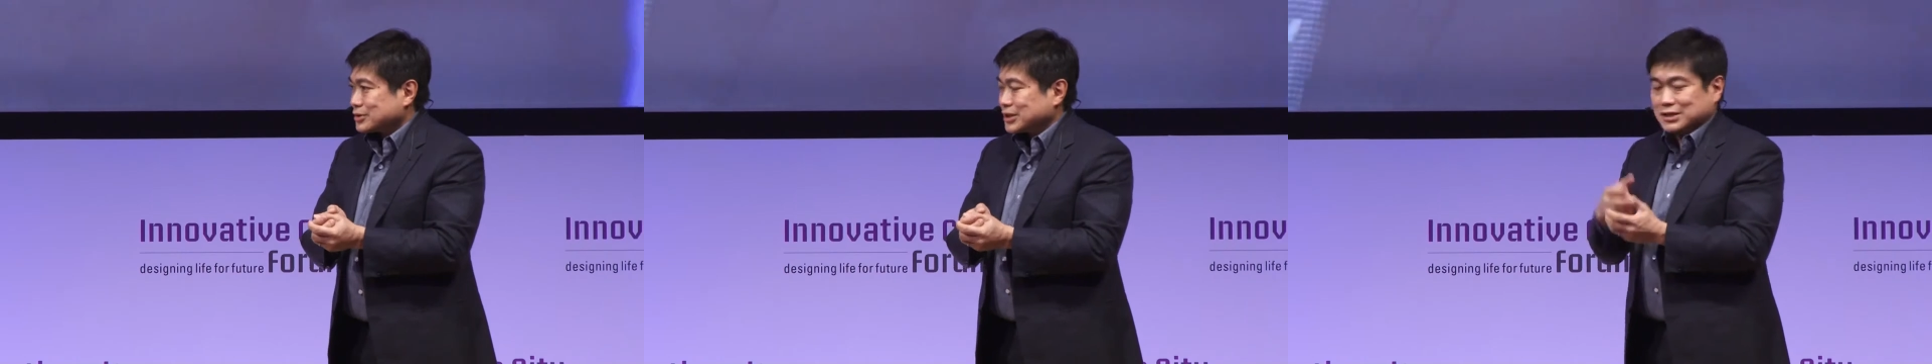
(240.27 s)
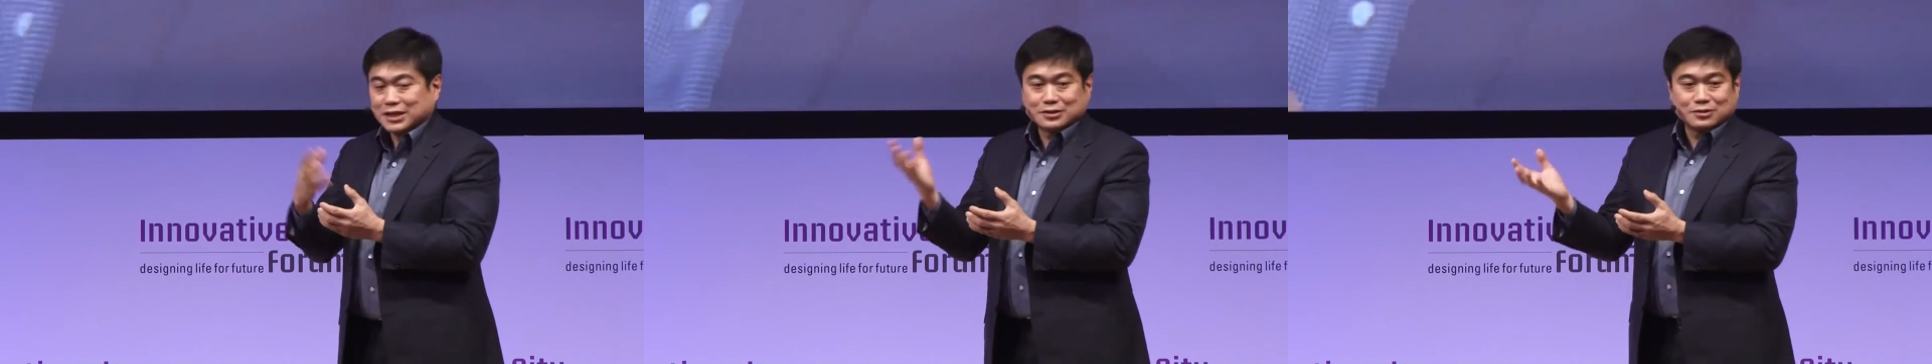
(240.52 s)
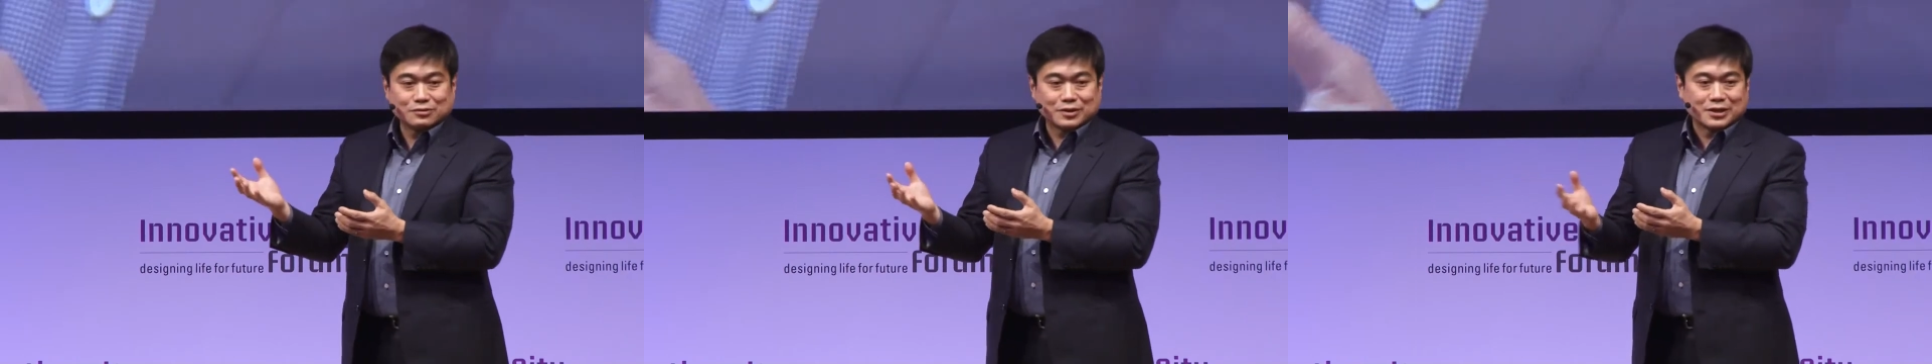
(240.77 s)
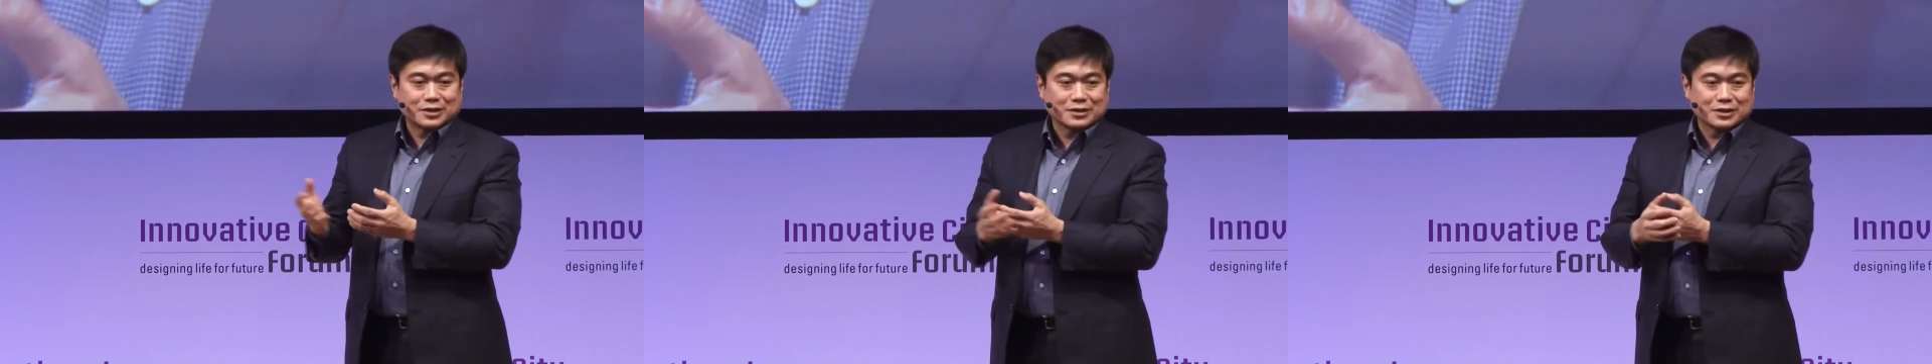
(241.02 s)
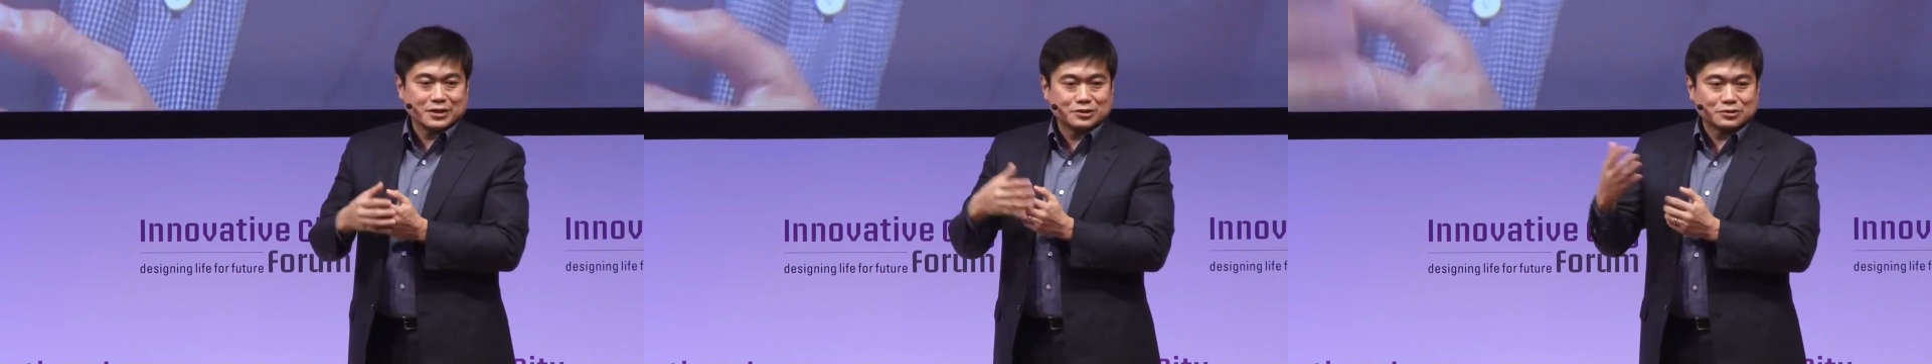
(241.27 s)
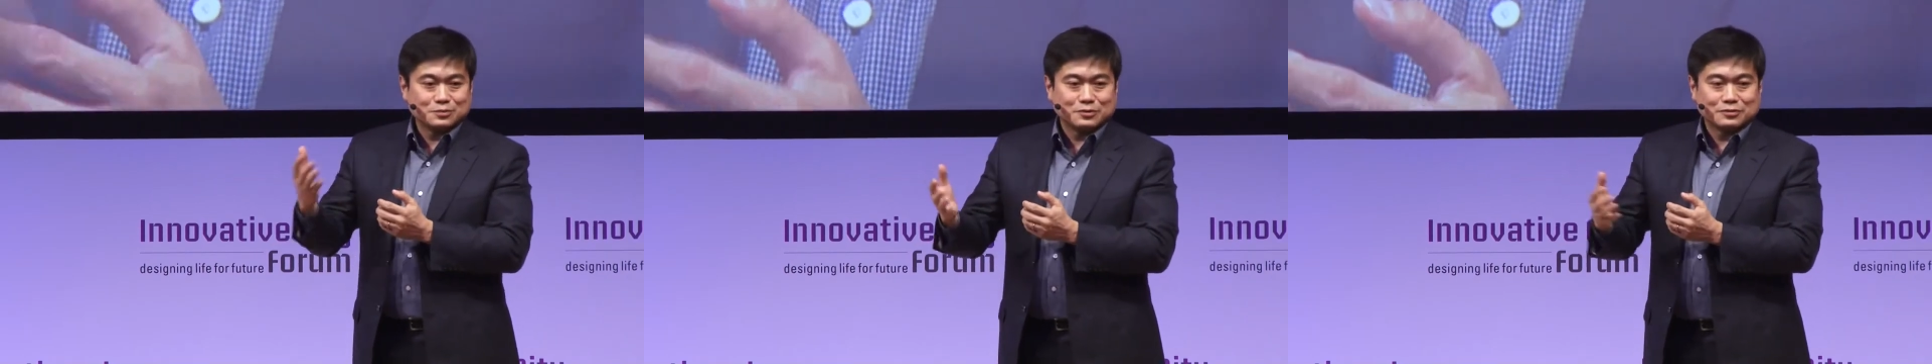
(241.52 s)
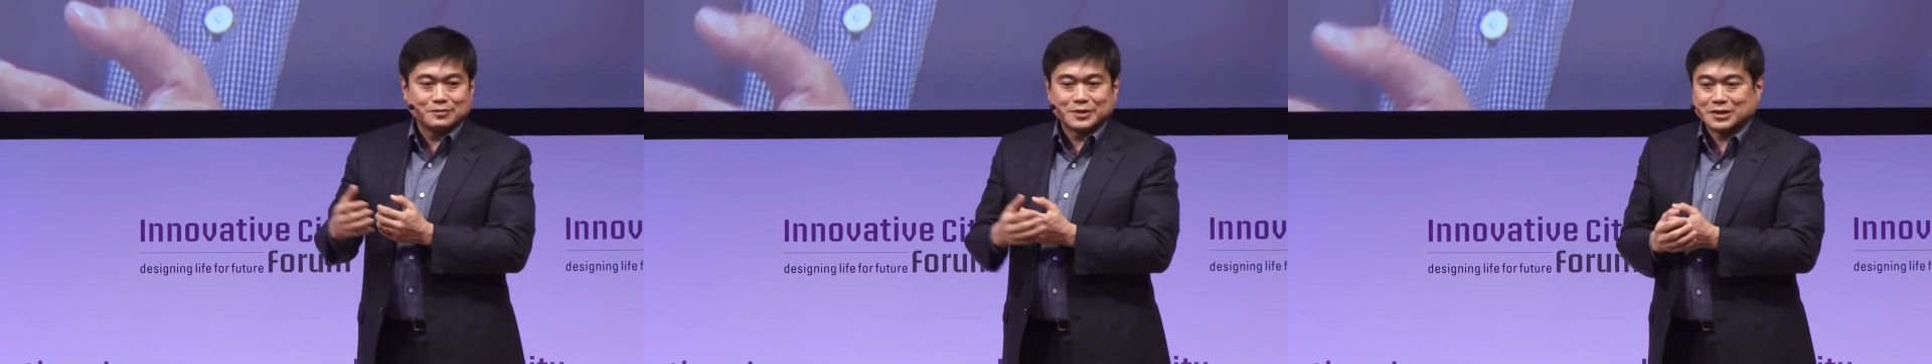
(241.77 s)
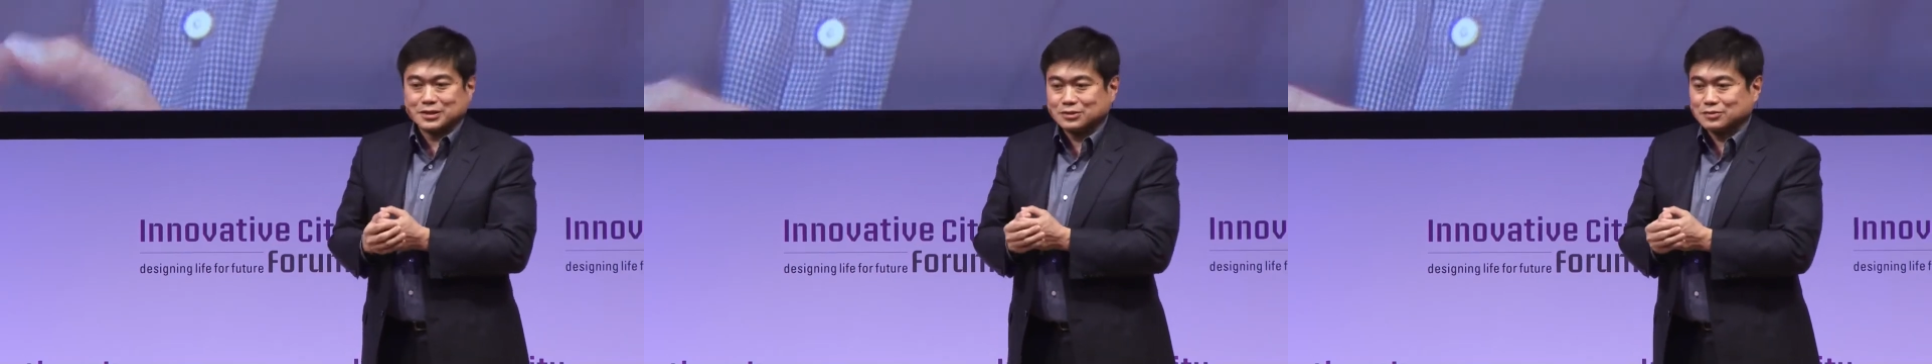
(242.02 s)
loop or systems
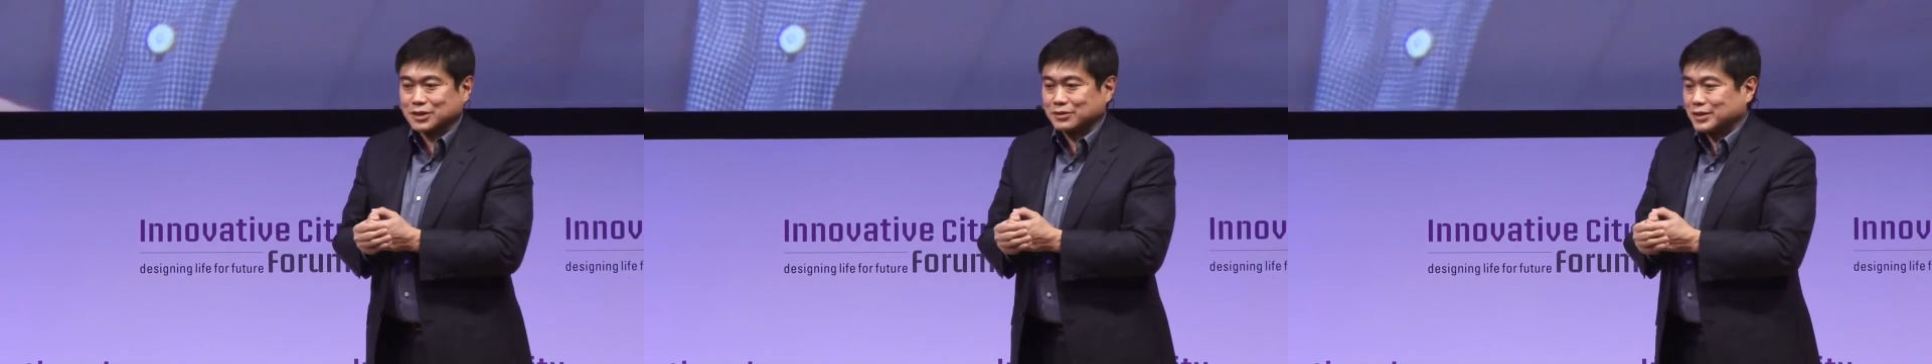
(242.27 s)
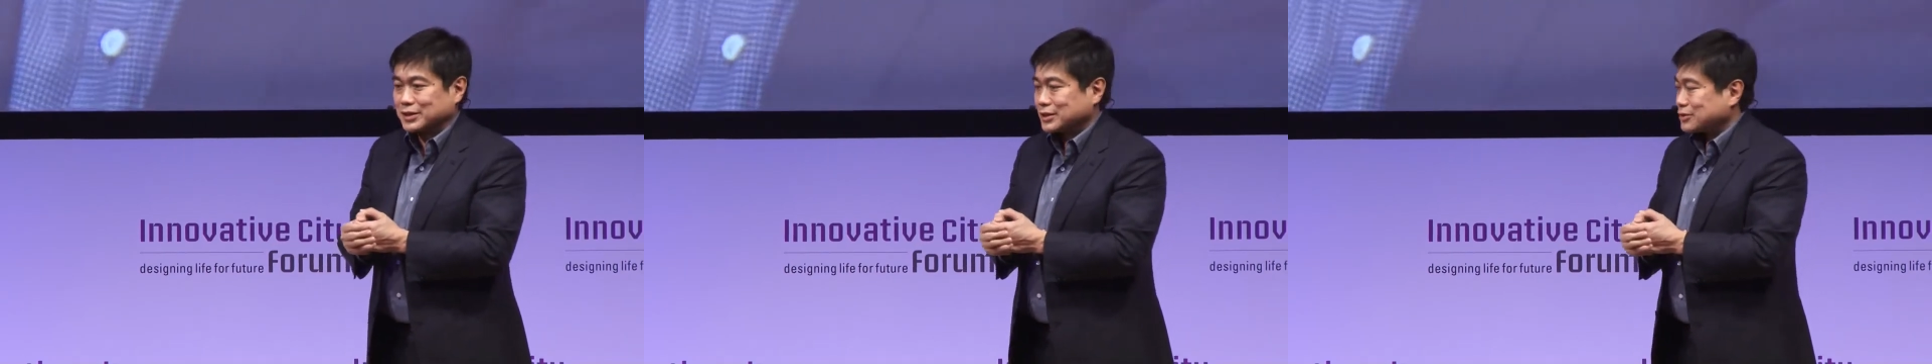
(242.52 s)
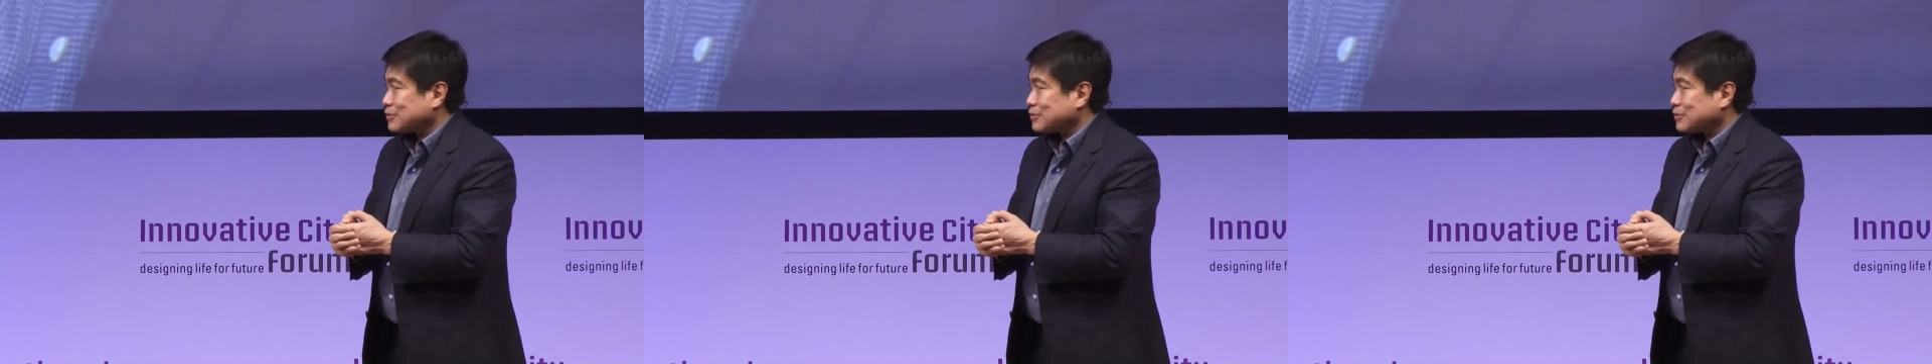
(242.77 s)
in